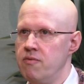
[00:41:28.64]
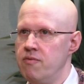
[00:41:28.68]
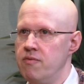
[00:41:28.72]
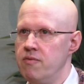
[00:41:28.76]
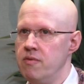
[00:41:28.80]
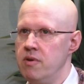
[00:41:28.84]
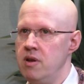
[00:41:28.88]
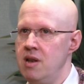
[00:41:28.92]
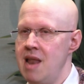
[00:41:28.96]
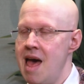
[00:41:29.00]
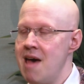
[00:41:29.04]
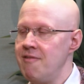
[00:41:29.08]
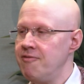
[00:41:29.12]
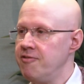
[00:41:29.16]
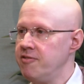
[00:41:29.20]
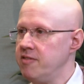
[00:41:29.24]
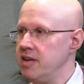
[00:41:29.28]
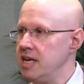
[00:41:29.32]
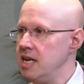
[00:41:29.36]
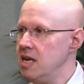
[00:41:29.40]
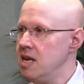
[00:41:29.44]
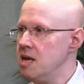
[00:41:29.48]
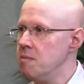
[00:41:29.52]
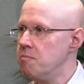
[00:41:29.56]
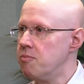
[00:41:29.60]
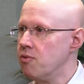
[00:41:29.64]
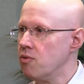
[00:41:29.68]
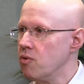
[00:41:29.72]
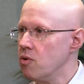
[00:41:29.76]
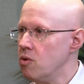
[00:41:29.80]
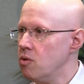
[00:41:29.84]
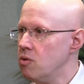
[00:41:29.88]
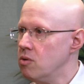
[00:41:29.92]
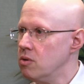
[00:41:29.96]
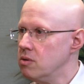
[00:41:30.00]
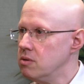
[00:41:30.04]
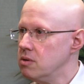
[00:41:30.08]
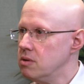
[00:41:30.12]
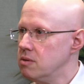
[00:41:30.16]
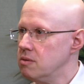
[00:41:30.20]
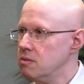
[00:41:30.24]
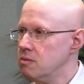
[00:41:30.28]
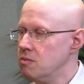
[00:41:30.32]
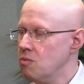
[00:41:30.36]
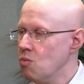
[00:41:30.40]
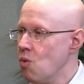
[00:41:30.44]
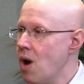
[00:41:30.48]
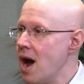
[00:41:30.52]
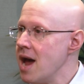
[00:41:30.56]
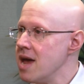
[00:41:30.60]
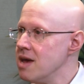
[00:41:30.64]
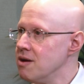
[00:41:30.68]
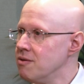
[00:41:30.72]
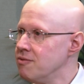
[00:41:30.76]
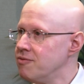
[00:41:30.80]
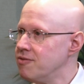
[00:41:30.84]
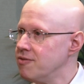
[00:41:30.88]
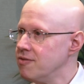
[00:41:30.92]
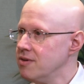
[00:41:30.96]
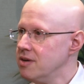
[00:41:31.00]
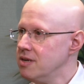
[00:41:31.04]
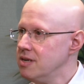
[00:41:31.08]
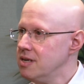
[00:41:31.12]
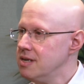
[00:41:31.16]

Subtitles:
lefty liberal way of